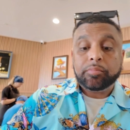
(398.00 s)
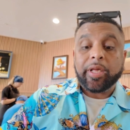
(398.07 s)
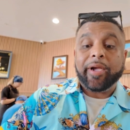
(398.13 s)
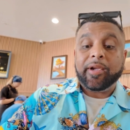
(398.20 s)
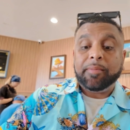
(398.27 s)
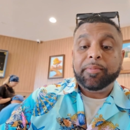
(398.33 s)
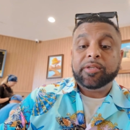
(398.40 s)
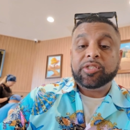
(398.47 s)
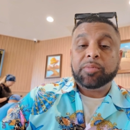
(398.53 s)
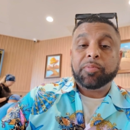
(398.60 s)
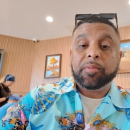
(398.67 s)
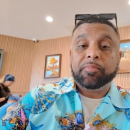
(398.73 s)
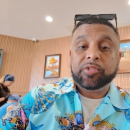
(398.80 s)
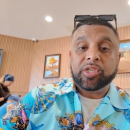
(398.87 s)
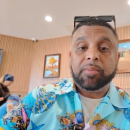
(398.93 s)
Yeah, that big
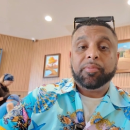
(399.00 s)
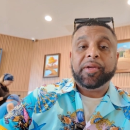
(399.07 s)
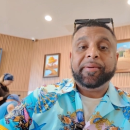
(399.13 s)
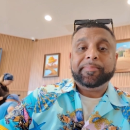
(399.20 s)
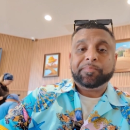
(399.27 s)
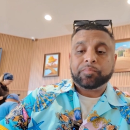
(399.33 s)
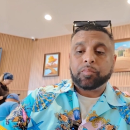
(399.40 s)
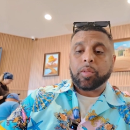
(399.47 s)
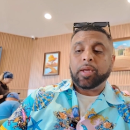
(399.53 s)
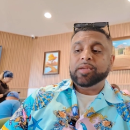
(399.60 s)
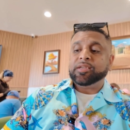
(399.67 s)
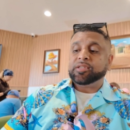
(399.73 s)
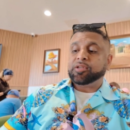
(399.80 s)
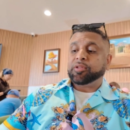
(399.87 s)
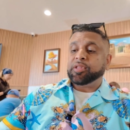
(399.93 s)
chicken, chicken plate
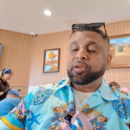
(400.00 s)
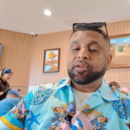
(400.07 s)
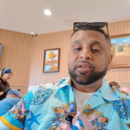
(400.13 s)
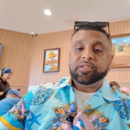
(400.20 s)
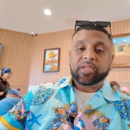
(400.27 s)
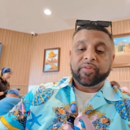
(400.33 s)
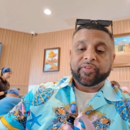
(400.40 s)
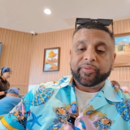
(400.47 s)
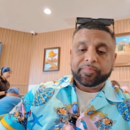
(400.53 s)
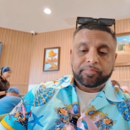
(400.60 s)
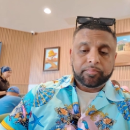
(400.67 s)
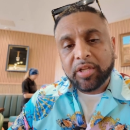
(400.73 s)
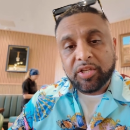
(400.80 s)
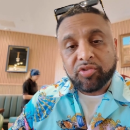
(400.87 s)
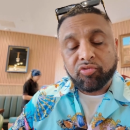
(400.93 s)
is as authentic as ever.
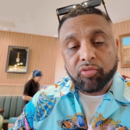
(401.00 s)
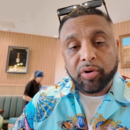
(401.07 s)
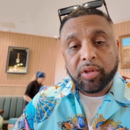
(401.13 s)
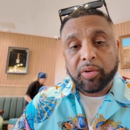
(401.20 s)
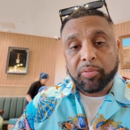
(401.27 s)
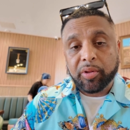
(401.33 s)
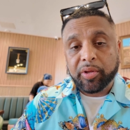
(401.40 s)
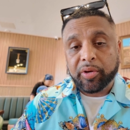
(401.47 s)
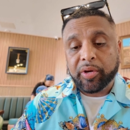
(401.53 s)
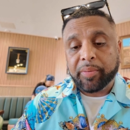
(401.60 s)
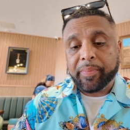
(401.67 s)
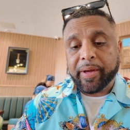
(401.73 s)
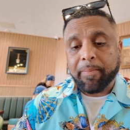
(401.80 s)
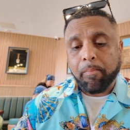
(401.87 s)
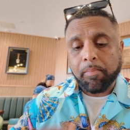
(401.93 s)
It's really, really
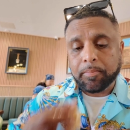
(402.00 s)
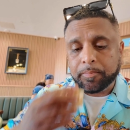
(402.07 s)
good, man.